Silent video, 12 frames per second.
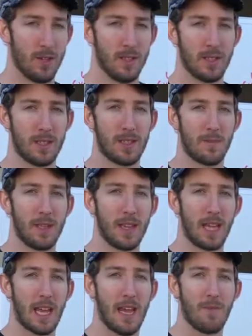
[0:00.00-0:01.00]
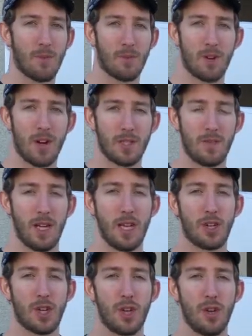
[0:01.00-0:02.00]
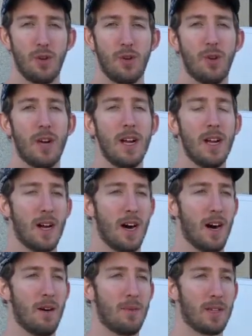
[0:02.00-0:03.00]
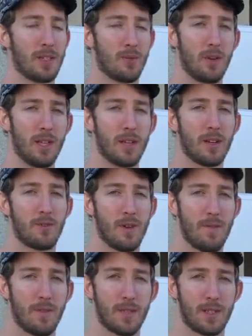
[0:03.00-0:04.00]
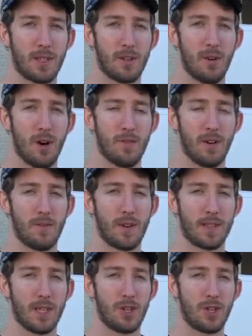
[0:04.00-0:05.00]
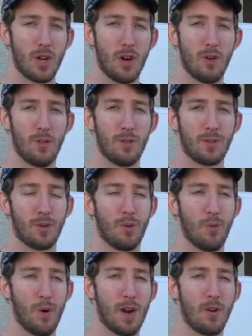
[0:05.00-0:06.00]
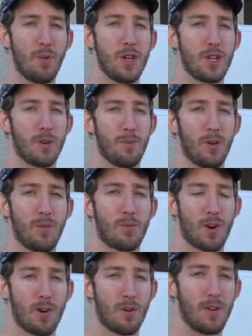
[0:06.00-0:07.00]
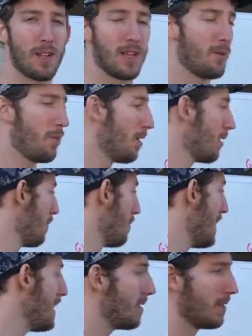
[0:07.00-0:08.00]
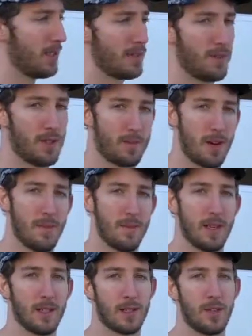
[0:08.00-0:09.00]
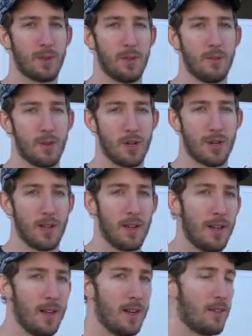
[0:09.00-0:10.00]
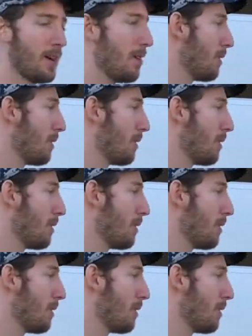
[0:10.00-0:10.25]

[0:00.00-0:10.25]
And this is something that came from CrossFit HQ, but it's a really good reference to go off of because it shows where we should put priority and where the base is for this pyramid. It starts with nutrition, right?